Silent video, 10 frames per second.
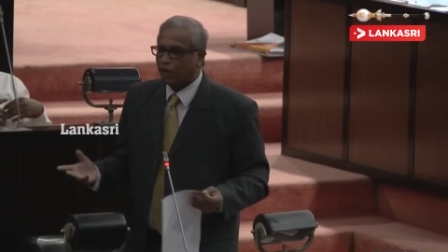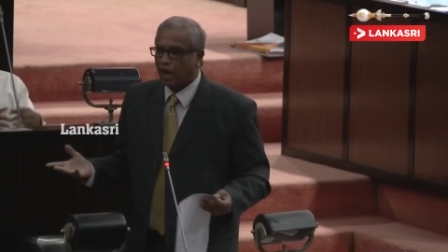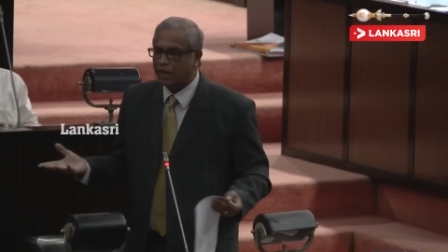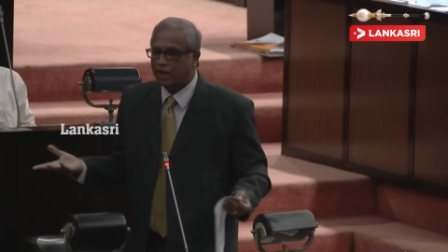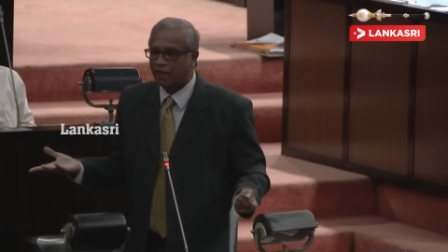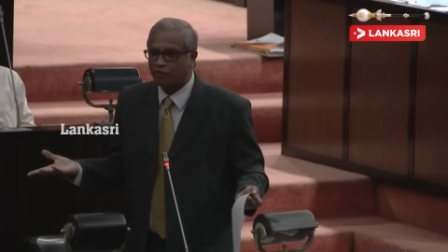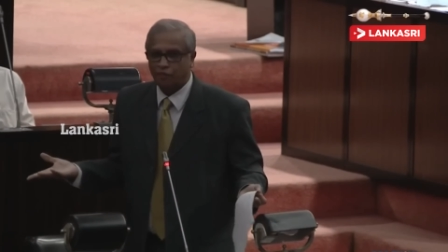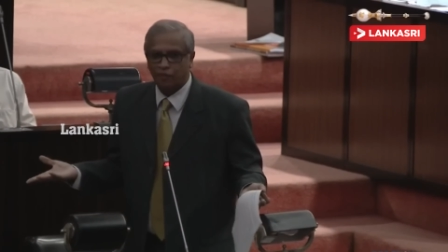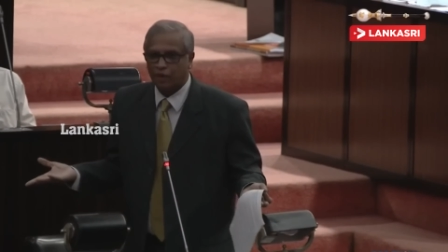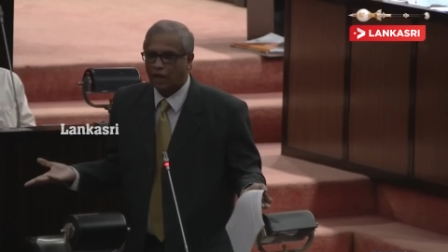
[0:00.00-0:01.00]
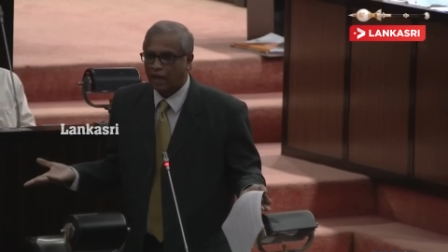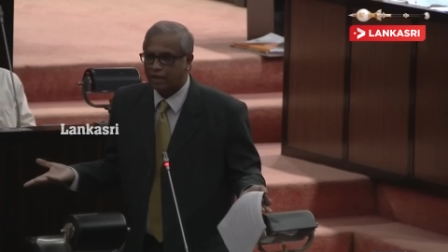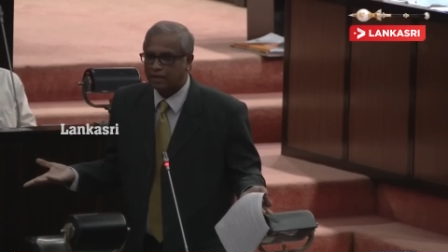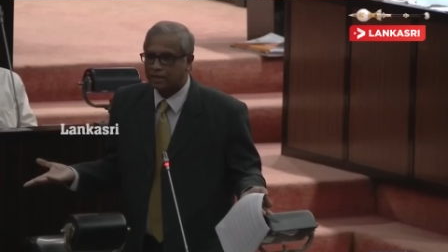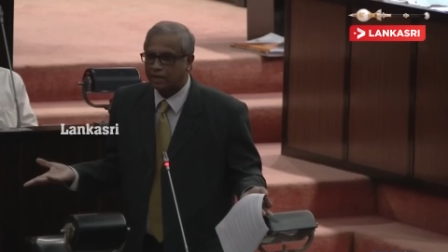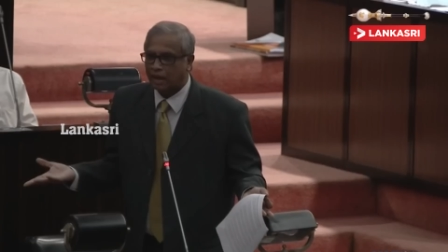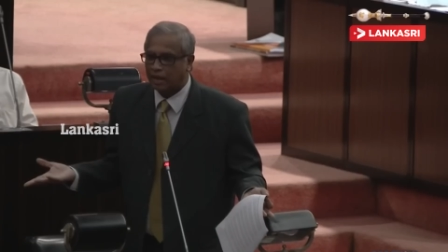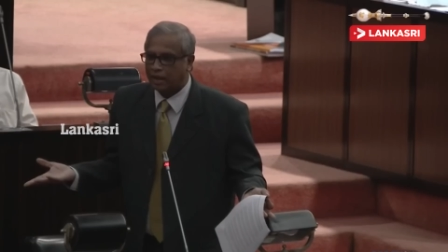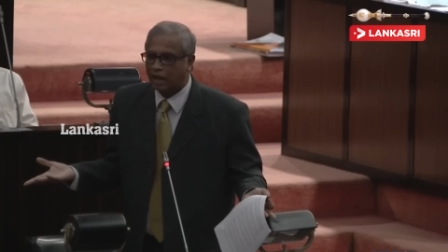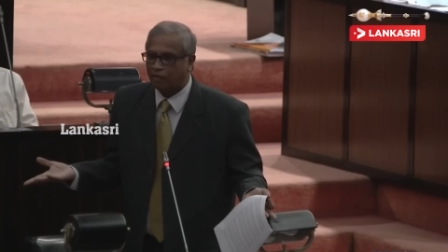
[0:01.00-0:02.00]
Can't he have clients?
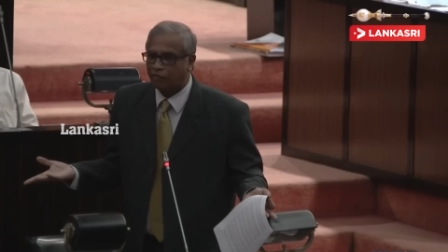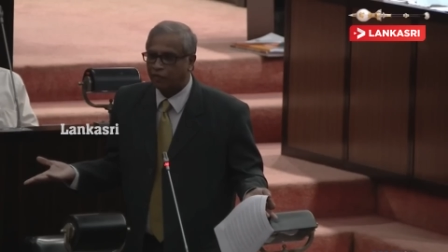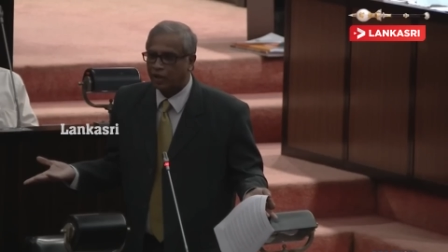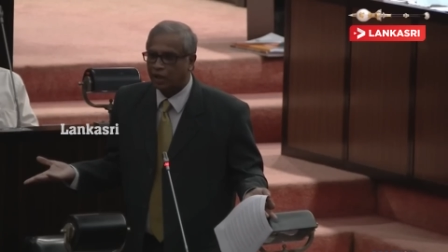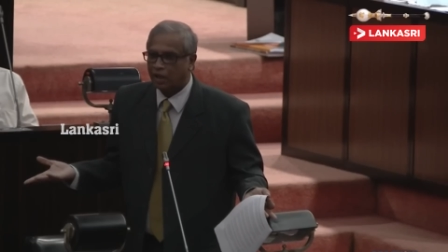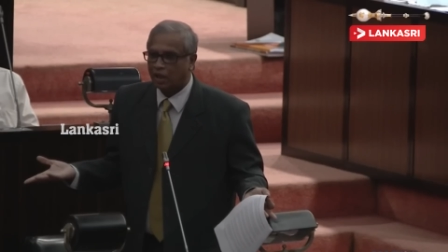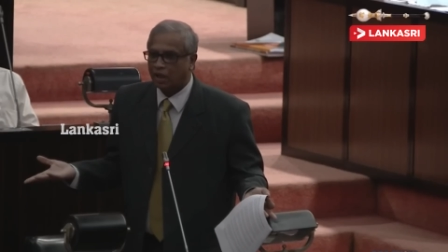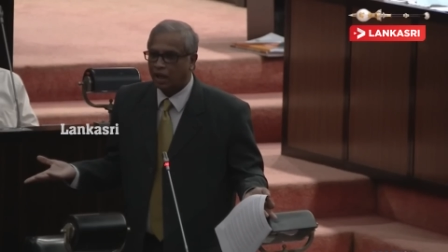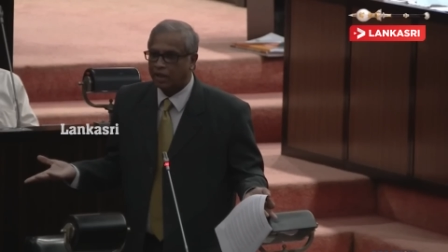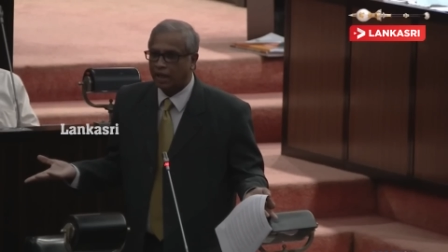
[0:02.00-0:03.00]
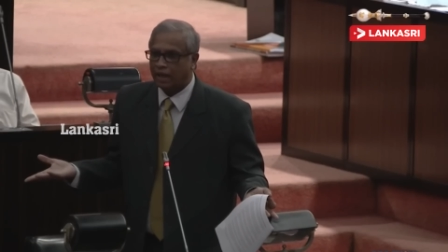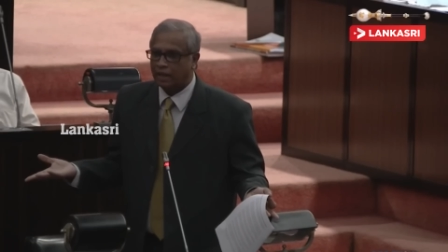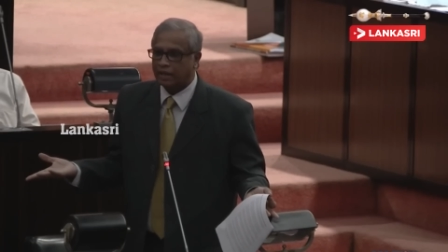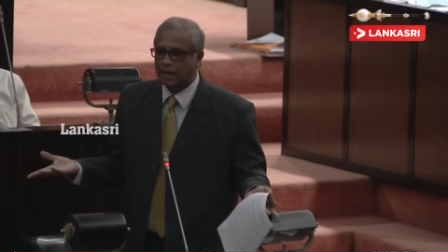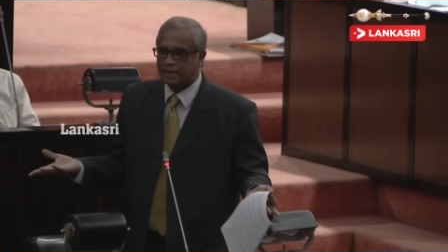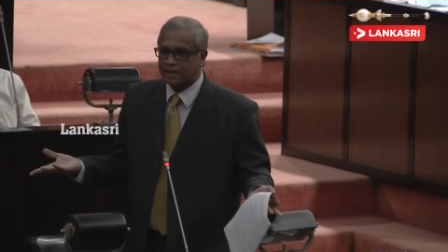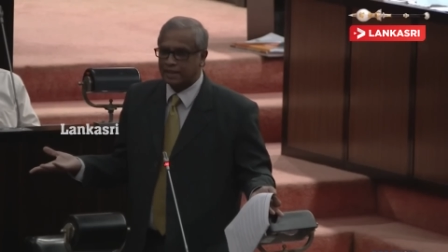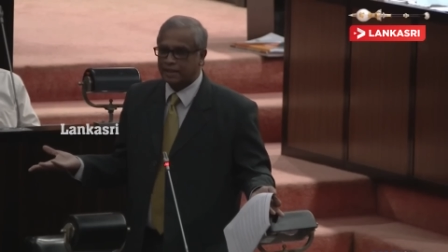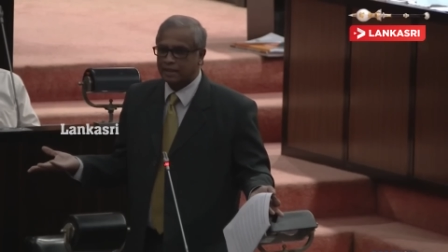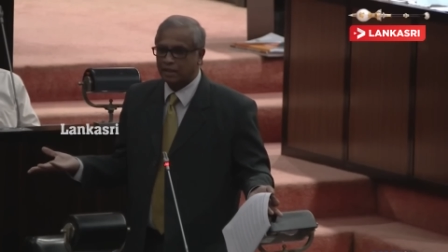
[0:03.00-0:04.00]
Can't he handle cases
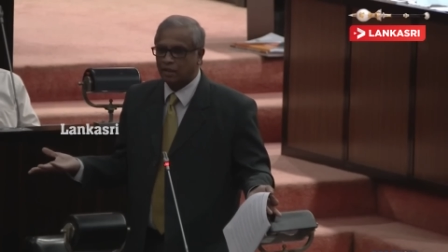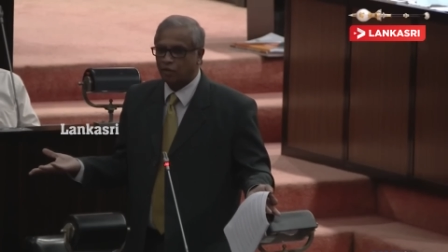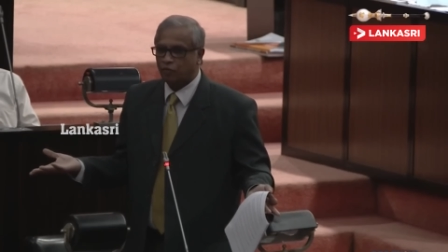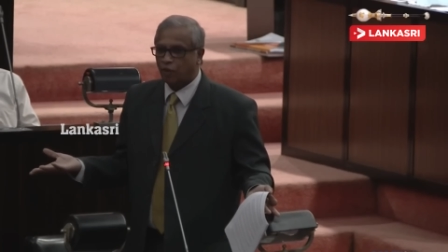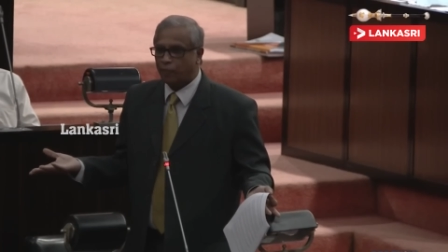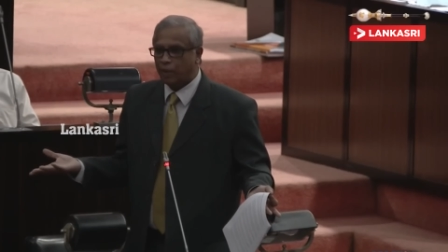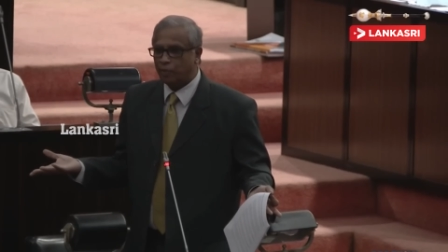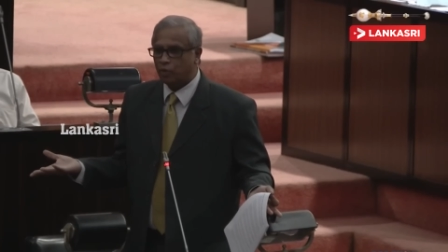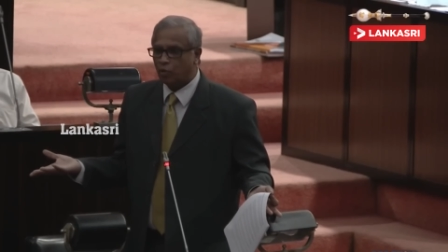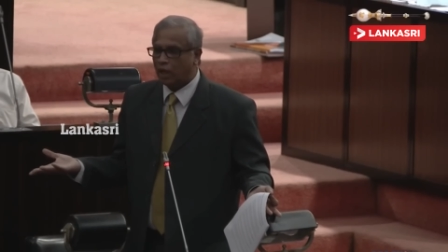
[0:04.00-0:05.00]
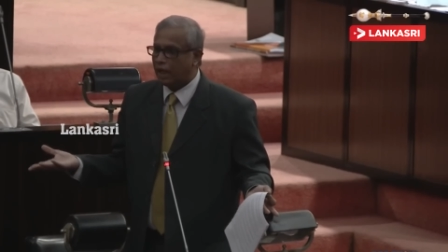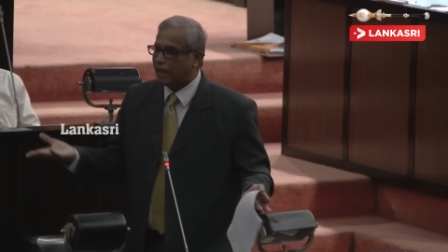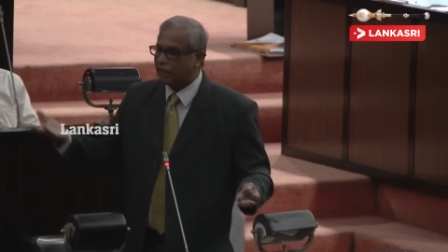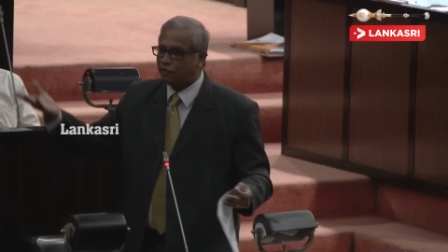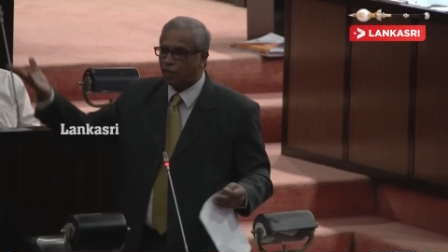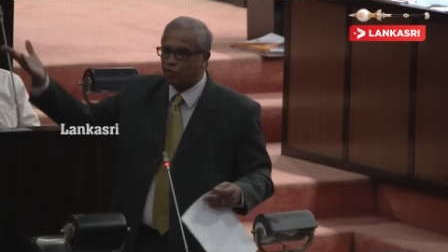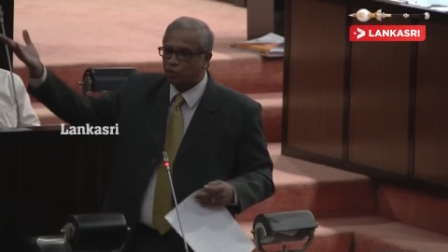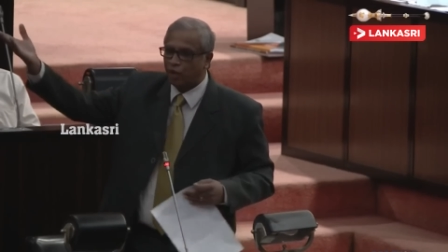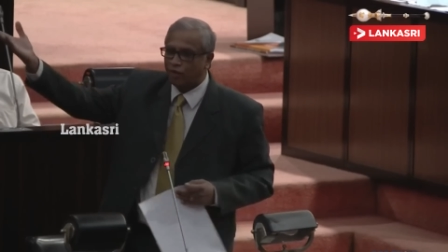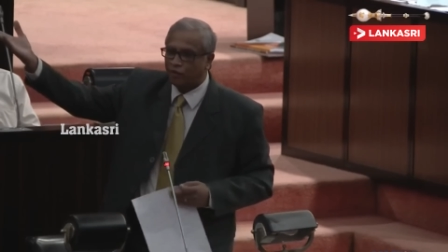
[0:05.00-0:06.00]
for people who are later found
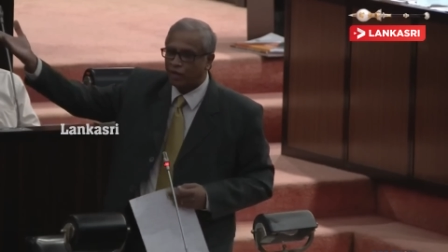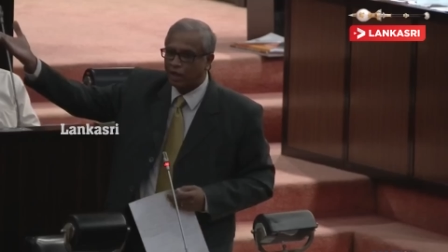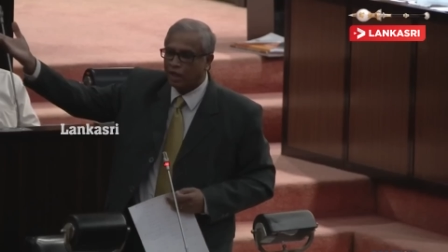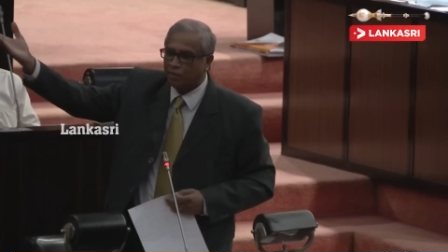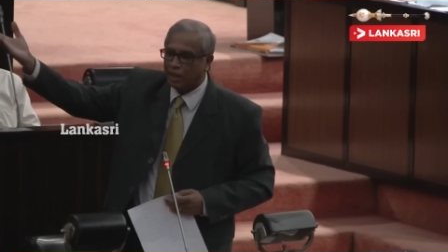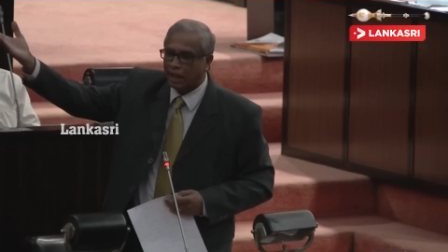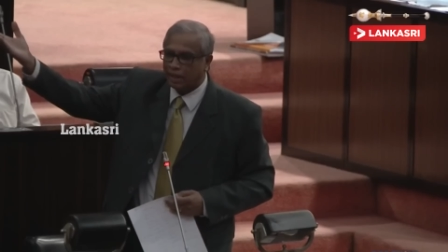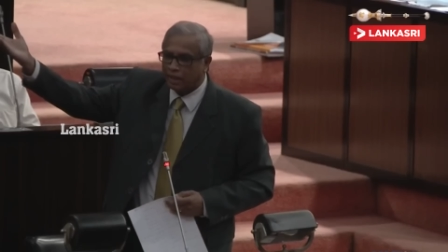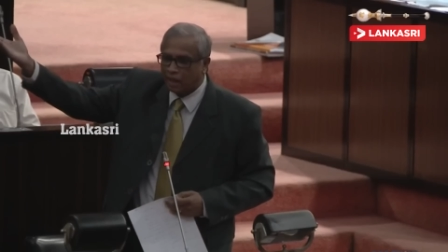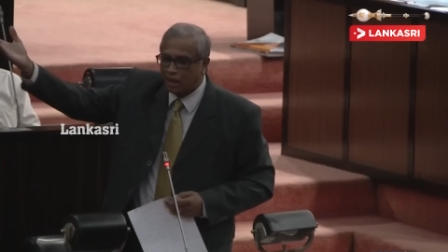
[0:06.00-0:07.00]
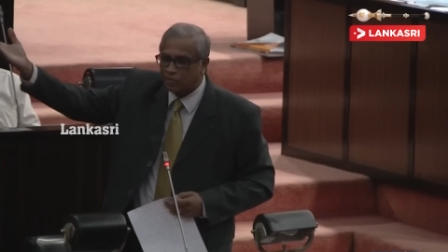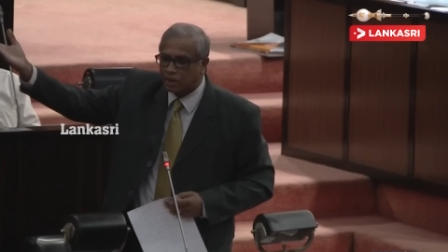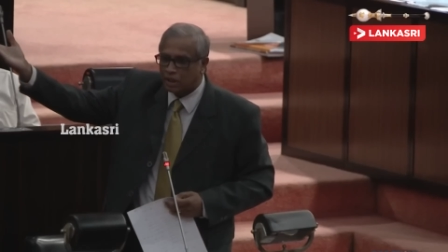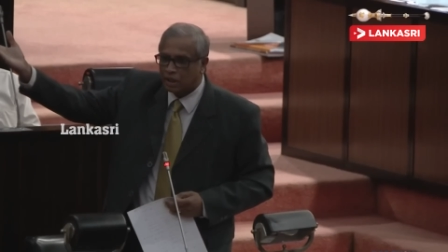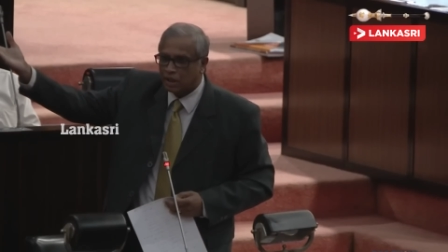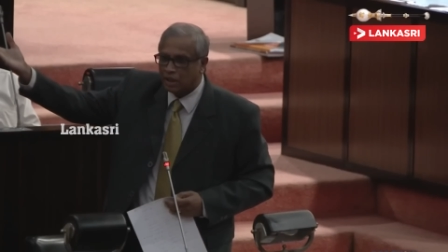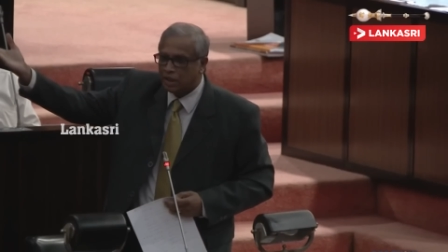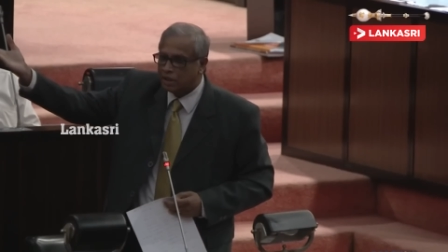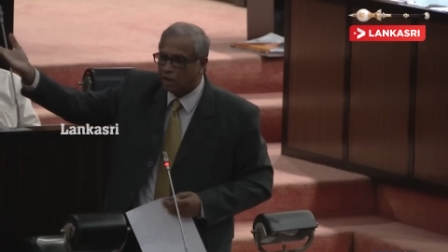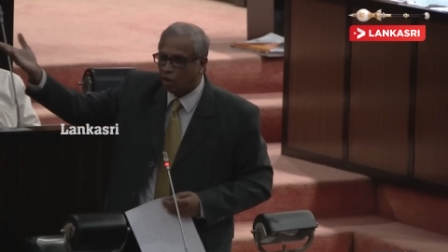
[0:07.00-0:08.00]
to have committed other crimes?
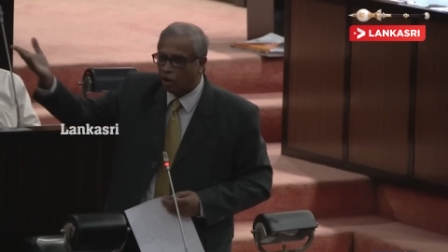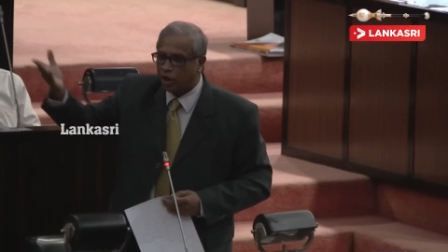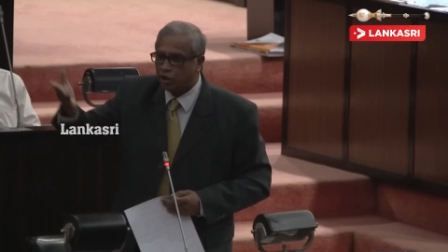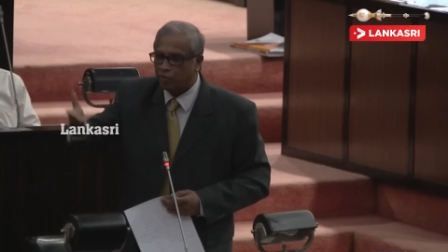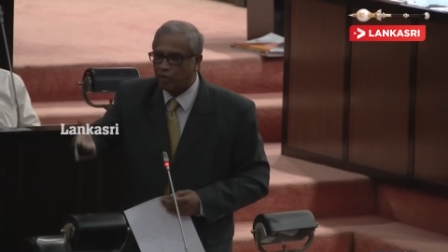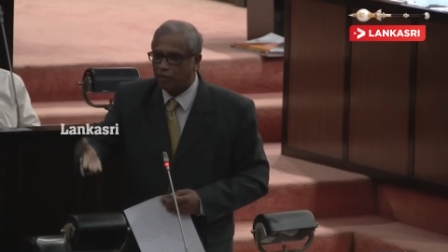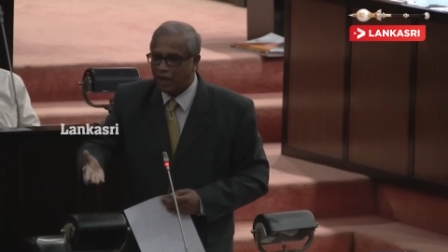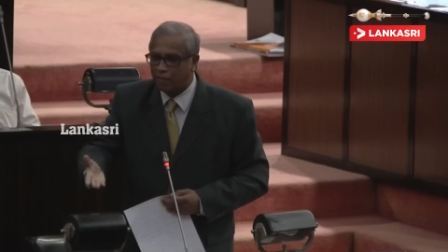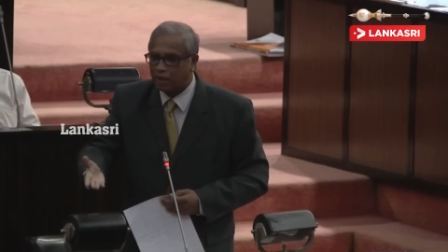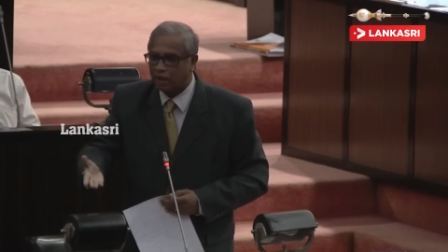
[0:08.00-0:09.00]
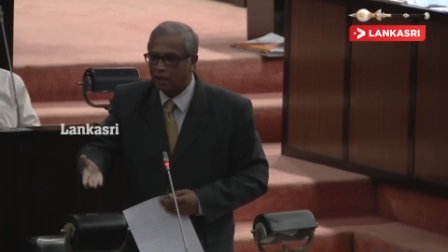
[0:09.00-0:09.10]
Is a lawyer to be blamed?